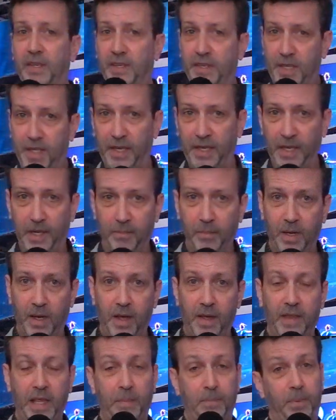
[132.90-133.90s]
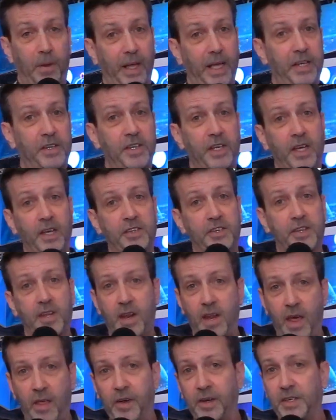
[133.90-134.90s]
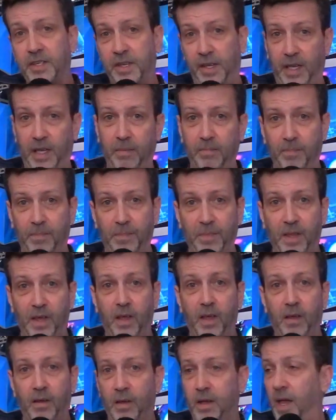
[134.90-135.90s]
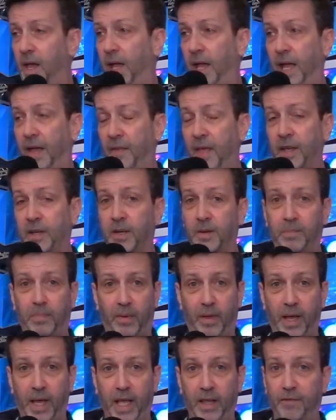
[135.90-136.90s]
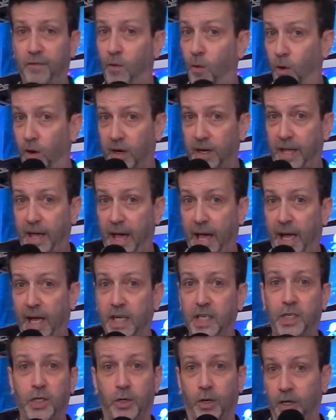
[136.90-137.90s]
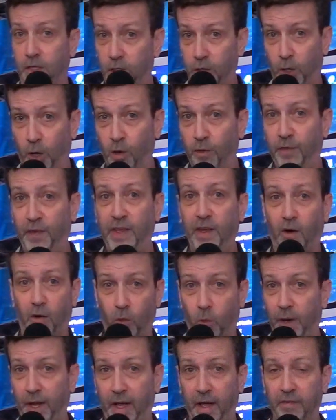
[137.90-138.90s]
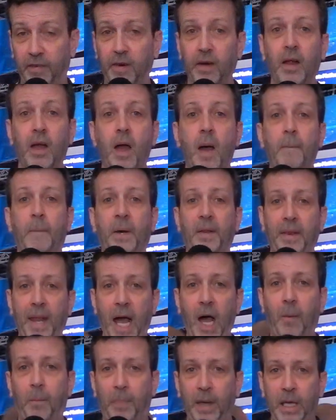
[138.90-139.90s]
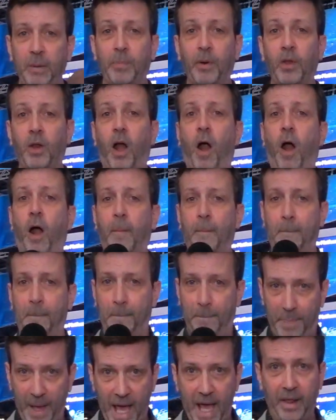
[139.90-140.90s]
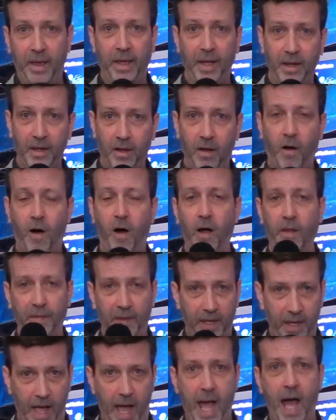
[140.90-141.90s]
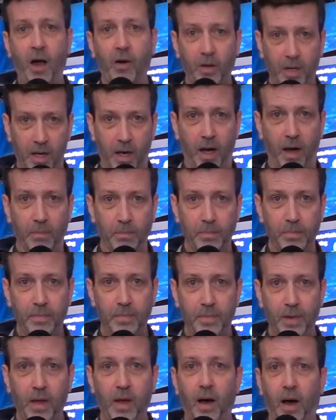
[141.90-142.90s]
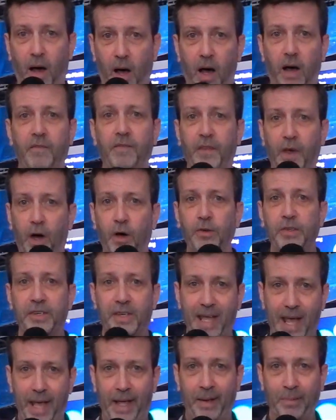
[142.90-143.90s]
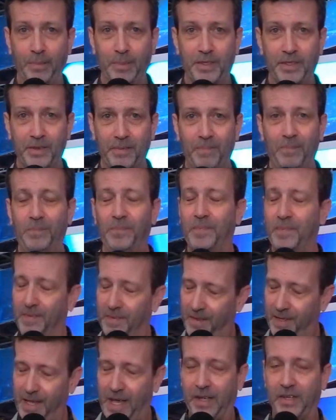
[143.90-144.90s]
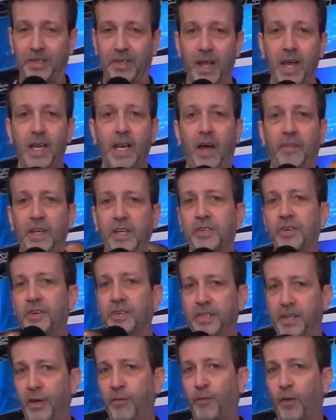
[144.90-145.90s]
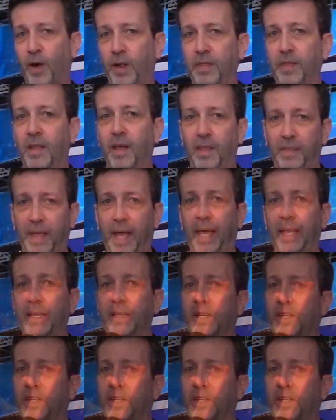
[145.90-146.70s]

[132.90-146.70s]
a team that plays against another team, and they could play for cash or a trophy or whatever, but now people are betting on the outcome of those games. Yes, now these are different than